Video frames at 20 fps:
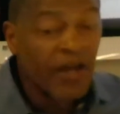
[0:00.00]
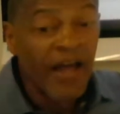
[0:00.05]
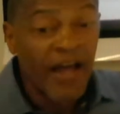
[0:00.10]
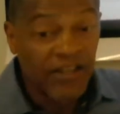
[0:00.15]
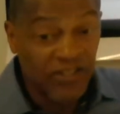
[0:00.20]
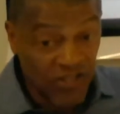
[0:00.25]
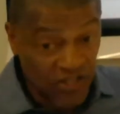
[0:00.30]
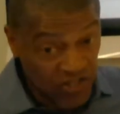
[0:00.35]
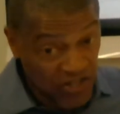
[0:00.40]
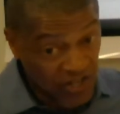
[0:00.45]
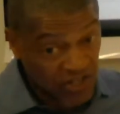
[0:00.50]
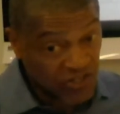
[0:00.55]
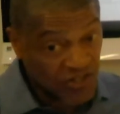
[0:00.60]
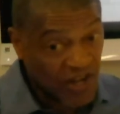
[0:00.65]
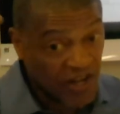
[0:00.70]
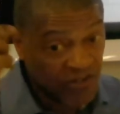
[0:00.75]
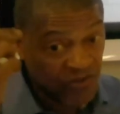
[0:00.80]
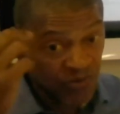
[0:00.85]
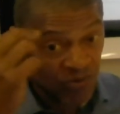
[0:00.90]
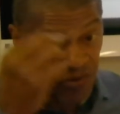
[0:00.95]
as the
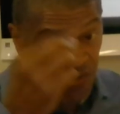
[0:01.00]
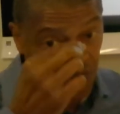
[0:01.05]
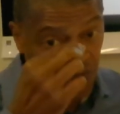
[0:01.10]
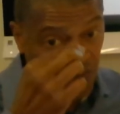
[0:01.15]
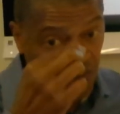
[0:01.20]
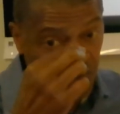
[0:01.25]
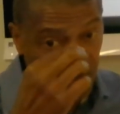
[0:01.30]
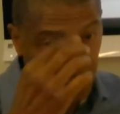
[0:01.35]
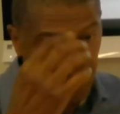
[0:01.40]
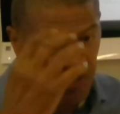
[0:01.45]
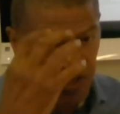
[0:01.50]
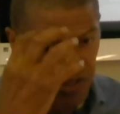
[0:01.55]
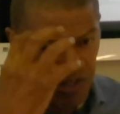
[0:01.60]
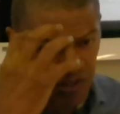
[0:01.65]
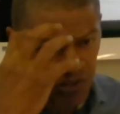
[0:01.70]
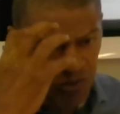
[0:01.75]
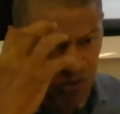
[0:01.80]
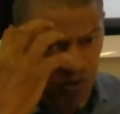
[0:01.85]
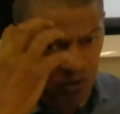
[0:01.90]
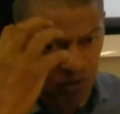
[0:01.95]
testosterone circulates,
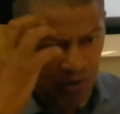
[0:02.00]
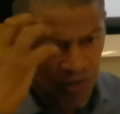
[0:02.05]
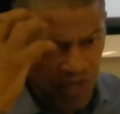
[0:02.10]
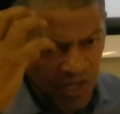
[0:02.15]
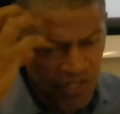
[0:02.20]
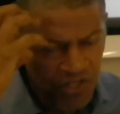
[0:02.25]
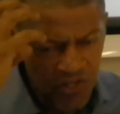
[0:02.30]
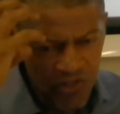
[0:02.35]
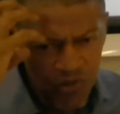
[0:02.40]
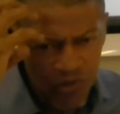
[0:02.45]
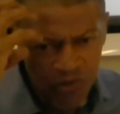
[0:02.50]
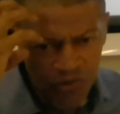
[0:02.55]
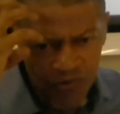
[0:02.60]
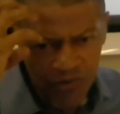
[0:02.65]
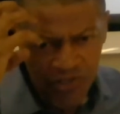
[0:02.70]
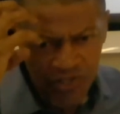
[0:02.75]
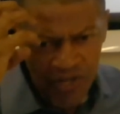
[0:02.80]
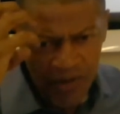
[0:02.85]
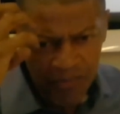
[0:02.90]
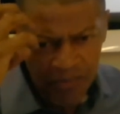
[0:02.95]
it gets into those
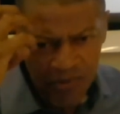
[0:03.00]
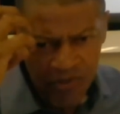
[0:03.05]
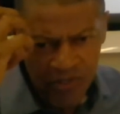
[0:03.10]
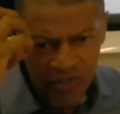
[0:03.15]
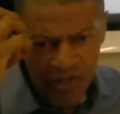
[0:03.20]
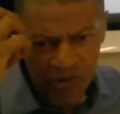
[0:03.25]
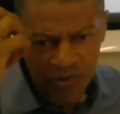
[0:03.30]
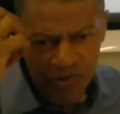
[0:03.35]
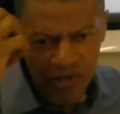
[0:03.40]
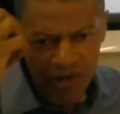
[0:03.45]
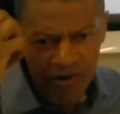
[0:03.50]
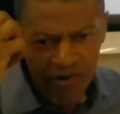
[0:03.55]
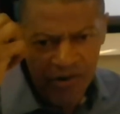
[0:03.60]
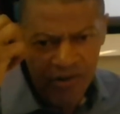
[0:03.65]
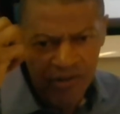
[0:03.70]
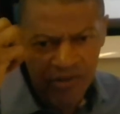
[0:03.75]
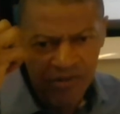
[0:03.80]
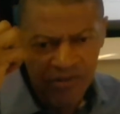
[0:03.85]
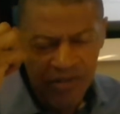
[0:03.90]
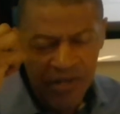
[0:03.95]
receptors in those
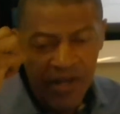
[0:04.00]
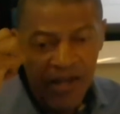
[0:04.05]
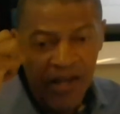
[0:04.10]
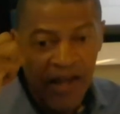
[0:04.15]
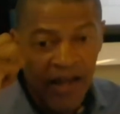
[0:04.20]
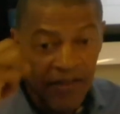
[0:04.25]
areas,